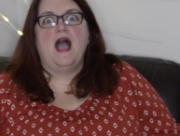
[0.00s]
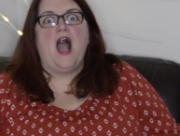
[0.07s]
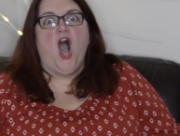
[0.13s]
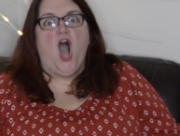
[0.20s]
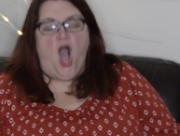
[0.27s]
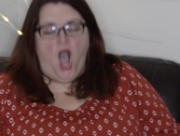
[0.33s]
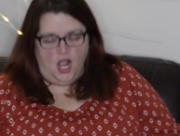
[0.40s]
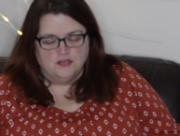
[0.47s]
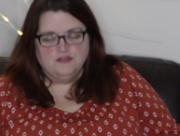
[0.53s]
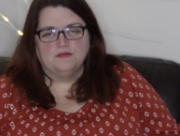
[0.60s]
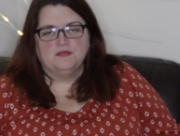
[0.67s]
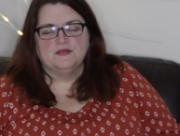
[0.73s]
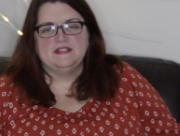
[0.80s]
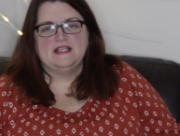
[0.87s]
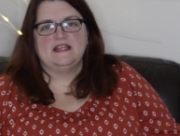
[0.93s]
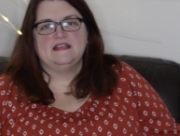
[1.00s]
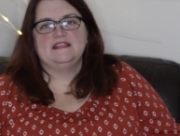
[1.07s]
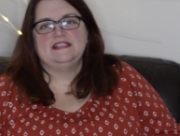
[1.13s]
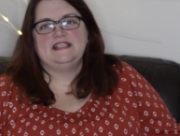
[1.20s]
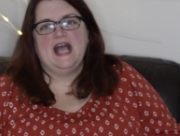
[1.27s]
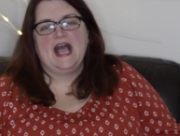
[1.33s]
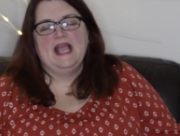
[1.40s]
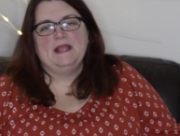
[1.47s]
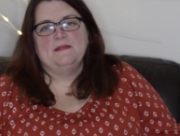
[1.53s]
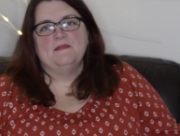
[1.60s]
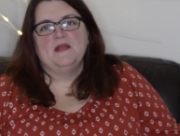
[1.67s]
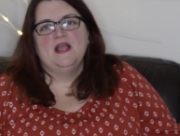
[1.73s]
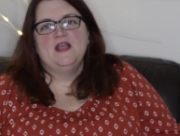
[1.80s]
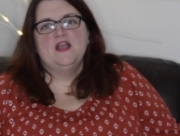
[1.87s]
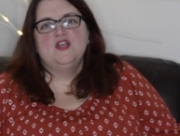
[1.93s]
100% of the time.
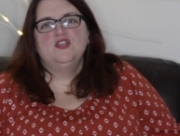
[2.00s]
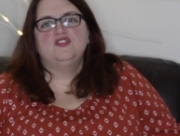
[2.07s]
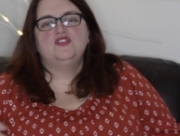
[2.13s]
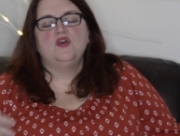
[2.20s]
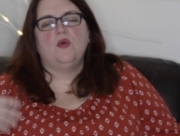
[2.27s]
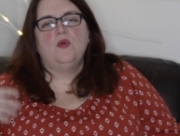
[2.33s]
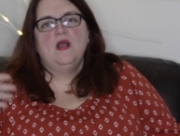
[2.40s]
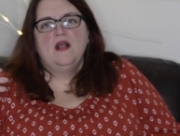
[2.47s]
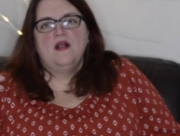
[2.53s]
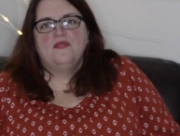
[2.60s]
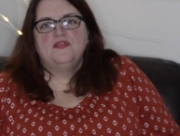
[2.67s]
So